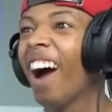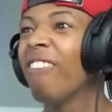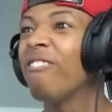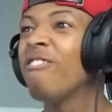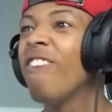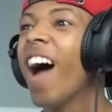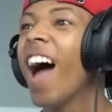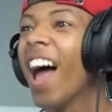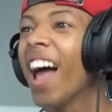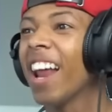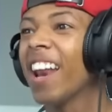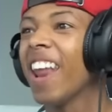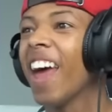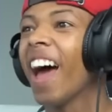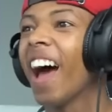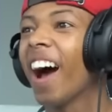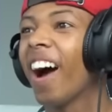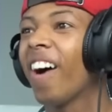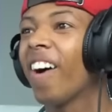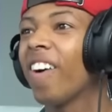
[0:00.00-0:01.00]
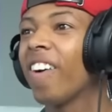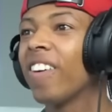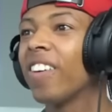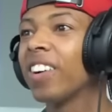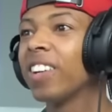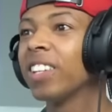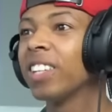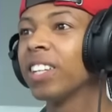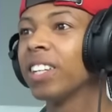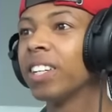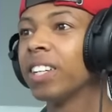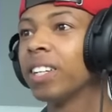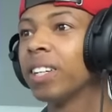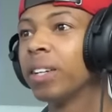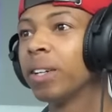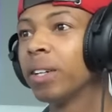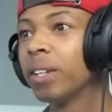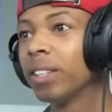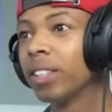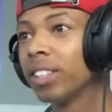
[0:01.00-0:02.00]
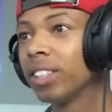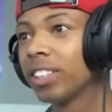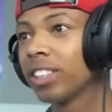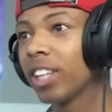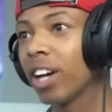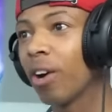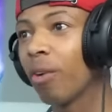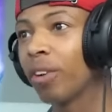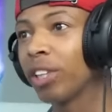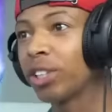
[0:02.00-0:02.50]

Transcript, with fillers: I'm bad now. So